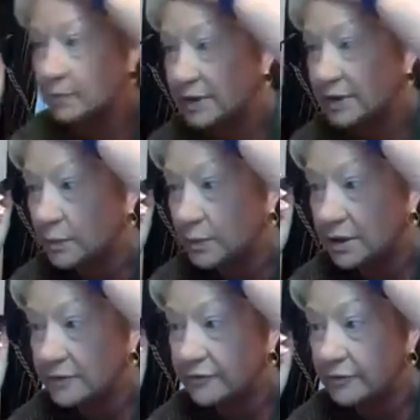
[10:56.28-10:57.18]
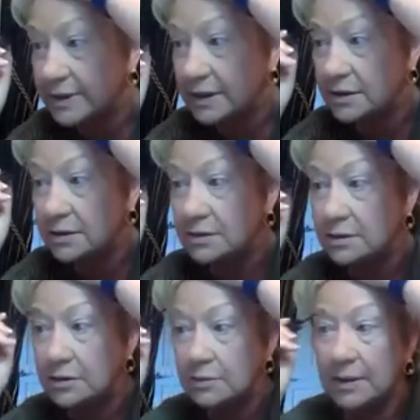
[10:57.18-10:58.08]
be really weird for me to
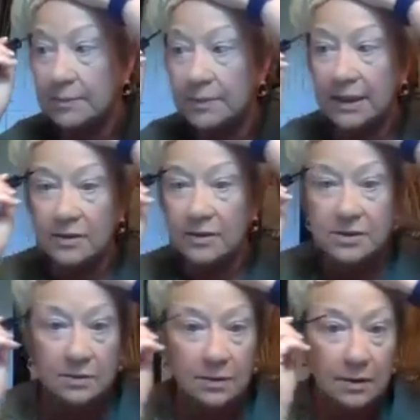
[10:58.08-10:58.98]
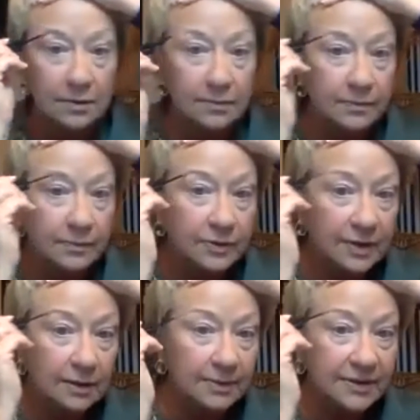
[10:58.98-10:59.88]
do my brows through here. But
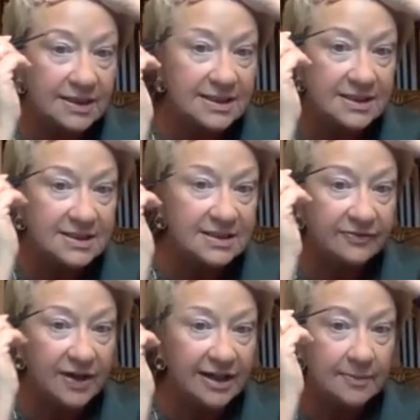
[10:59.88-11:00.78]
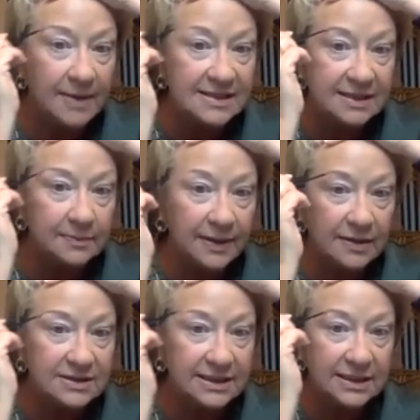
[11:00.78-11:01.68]
this is the volumizing brow
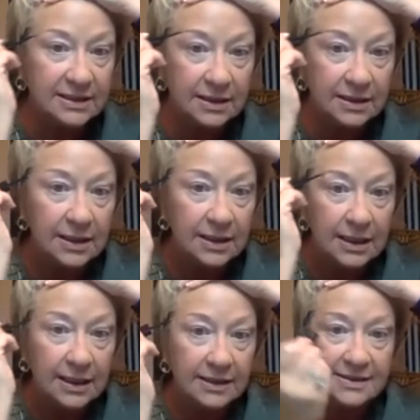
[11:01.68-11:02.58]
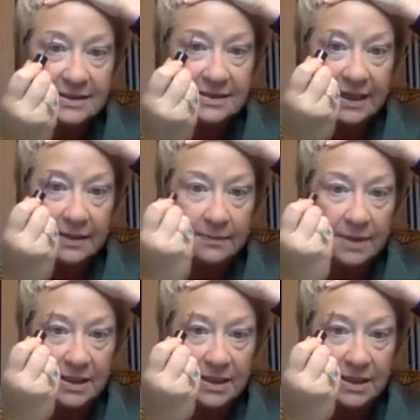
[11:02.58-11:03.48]
tint. Doesn't take
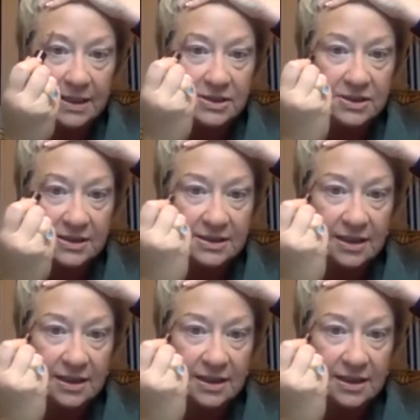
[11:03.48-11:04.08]
much. This color is